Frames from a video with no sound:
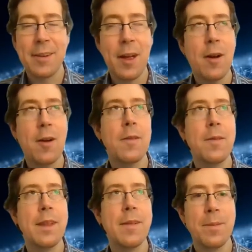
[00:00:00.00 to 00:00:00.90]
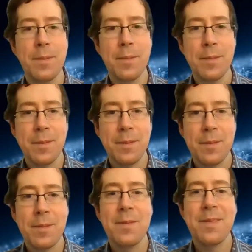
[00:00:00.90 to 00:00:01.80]
So that was, that was my
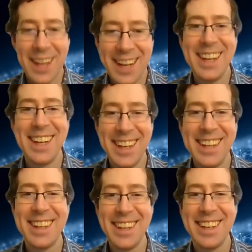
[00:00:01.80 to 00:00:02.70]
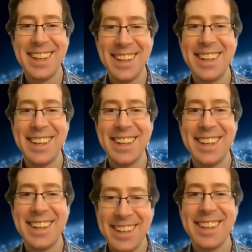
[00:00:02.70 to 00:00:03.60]
interview. That was my introduction
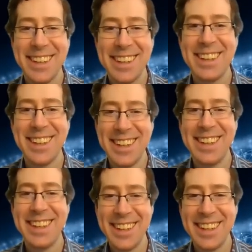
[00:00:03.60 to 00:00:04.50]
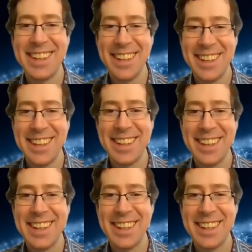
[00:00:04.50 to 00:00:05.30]
to John and and and to Alan.